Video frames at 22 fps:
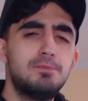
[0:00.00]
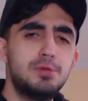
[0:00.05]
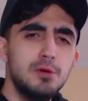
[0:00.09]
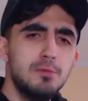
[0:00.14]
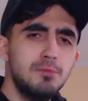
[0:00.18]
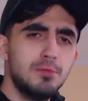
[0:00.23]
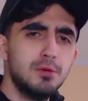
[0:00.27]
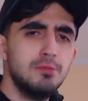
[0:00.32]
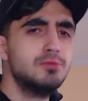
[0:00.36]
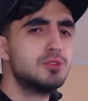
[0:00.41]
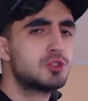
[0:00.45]

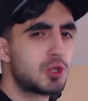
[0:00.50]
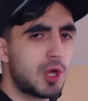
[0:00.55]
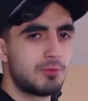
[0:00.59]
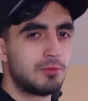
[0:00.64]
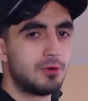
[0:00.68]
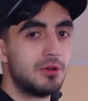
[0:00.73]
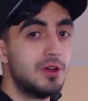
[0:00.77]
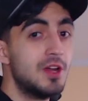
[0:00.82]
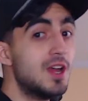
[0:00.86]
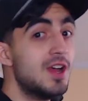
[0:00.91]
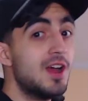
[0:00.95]
Boom Boom
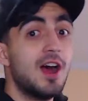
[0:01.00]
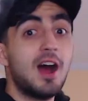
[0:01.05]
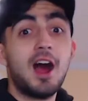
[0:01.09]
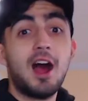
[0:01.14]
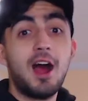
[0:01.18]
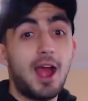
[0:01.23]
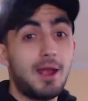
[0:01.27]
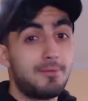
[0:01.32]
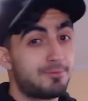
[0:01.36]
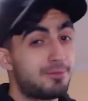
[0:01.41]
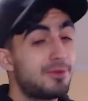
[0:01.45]
Trouble.
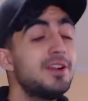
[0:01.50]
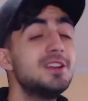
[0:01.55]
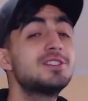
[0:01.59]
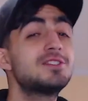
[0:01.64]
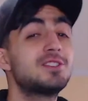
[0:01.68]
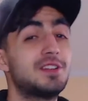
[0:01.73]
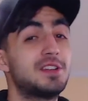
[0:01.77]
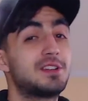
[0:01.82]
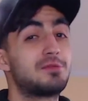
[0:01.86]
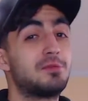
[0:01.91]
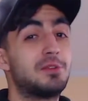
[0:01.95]
I'm pretty
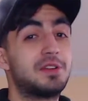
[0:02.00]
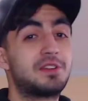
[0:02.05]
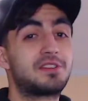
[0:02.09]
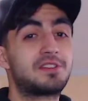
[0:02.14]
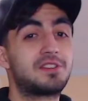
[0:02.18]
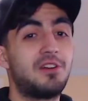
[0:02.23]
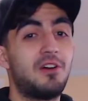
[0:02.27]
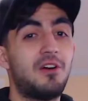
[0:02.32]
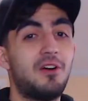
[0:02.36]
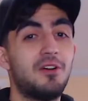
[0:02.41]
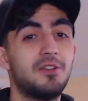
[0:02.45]
sure that's what it's
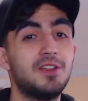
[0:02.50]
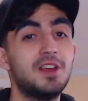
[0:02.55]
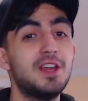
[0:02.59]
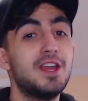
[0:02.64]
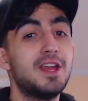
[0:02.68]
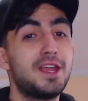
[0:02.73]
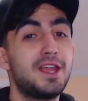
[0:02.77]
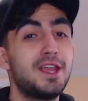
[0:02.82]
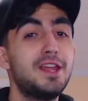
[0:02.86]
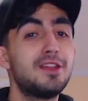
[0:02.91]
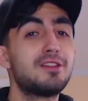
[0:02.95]
called.
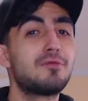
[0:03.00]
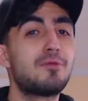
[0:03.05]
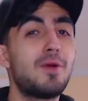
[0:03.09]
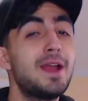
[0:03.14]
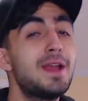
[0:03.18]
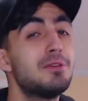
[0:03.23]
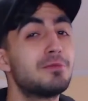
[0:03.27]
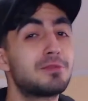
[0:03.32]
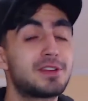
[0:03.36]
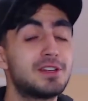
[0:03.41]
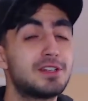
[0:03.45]
Either
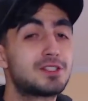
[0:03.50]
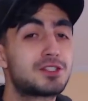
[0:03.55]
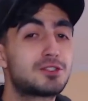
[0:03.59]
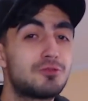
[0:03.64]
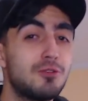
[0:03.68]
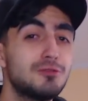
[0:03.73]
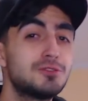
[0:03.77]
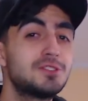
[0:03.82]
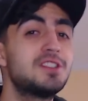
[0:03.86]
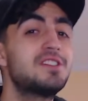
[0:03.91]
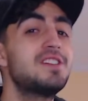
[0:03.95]
way, it was an
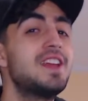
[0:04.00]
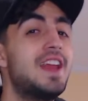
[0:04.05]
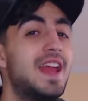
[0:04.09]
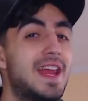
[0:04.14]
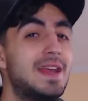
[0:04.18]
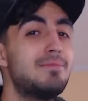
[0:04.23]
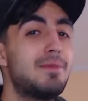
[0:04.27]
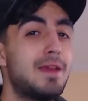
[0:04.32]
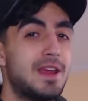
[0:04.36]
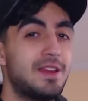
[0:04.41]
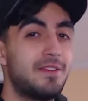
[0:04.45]
atrocious
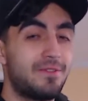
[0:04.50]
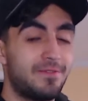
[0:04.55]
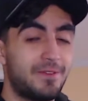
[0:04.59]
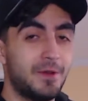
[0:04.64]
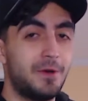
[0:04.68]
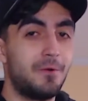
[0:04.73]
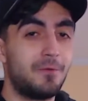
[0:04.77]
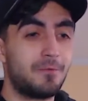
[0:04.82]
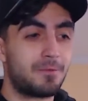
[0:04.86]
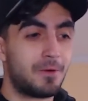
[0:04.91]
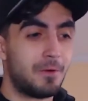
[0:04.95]
animated
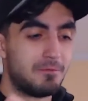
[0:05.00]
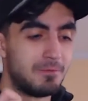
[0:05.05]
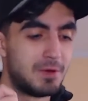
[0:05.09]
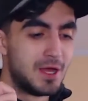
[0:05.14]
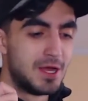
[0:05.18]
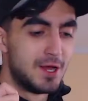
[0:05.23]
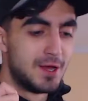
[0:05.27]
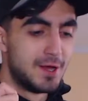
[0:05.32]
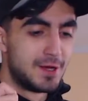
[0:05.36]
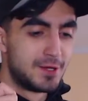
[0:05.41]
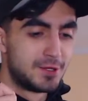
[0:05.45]
film from
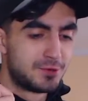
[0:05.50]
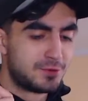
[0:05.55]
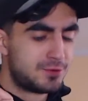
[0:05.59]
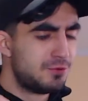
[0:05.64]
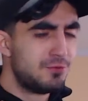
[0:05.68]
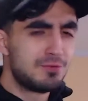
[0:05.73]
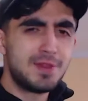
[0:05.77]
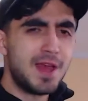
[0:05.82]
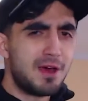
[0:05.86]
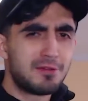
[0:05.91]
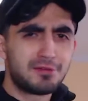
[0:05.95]

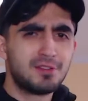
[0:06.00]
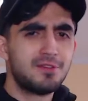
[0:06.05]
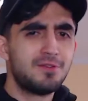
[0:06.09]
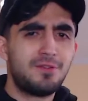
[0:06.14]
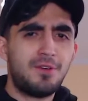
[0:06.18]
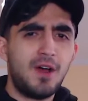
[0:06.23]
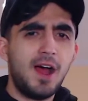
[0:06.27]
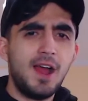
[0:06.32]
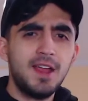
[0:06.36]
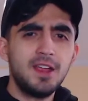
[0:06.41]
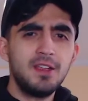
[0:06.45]

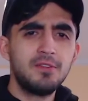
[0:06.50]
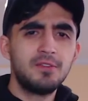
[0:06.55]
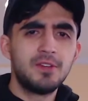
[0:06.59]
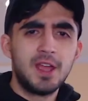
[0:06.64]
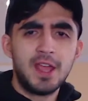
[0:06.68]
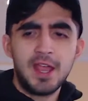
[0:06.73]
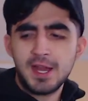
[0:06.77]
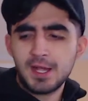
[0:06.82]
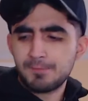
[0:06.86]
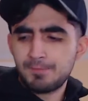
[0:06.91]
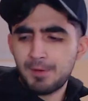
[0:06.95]
2005.
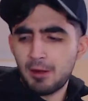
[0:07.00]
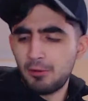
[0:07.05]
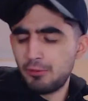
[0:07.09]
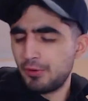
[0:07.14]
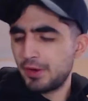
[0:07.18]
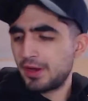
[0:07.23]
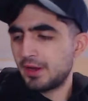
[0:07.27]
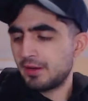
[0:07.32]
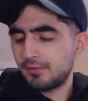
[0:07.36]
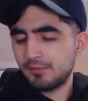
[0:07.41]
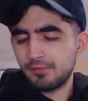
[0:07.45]
You're
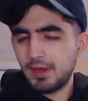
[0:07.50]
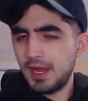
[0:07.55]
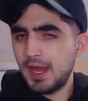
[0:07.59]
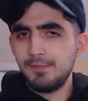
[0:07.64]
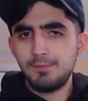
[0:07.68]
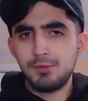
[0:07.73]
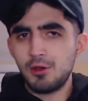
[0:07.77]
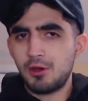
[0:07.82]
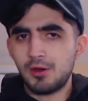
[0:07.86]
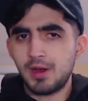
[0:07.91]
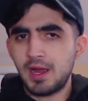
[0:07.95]
probably wondering,
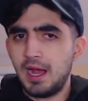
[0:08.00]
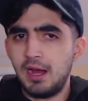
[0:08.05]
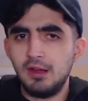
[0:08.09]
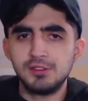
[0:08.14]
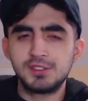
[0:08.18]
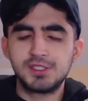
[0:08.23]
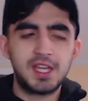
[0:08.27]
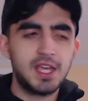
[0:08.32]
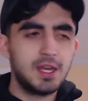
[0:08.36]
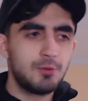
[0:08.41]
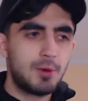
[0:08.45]
ABR, how'd
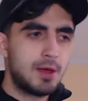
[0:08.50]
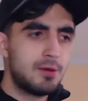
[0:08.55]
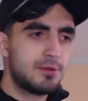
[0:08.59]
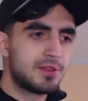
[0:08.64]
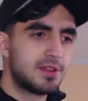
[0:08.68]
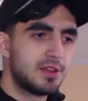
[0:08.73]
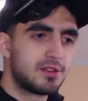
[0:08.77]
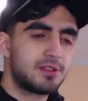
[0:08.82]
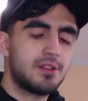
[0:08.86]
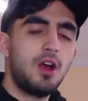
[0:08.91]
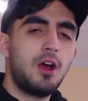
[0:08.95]
you get away with
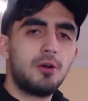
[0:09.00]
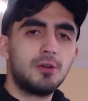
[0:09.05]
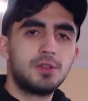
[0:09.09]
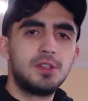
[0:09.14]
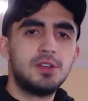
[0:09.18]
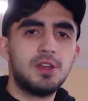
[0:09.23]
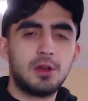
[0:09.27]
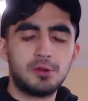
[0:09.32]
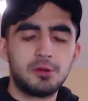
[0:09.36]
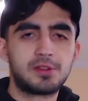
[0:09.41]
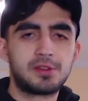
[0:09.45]
this? Oh, you
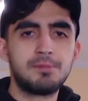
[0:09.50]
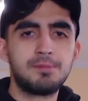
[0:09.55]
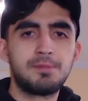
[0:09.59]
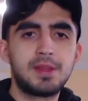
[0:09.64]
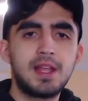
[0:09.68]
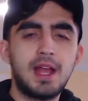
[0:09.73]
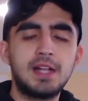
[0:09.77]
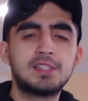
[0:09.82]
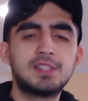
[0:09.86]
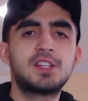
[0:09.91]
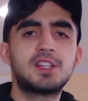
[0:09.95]
know, it was
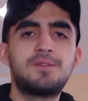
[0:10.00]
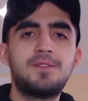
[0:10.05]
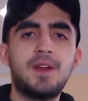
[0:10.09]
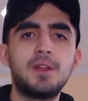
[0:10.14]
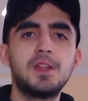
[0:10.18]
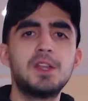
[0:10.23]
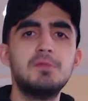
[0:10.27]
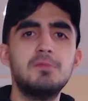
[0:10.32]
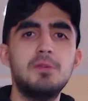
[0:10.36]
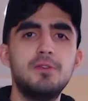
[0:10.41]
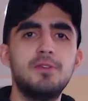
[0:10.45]
simply, I just
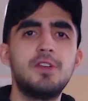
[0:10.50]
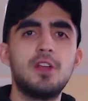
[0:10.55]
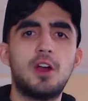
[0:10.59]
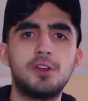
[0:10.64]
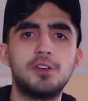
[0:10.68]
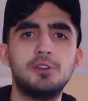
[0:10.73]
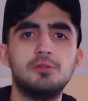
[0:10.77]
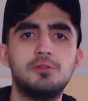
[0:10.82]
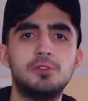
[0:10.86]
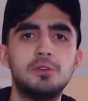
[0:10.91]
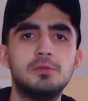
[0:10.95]
found a movie
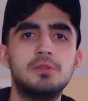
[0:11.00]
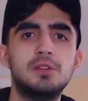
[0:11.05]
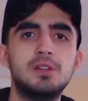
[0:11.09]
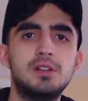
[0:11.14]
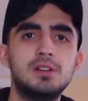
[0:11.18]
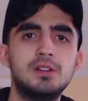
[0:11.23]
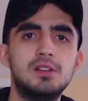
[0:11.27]
on YouTube.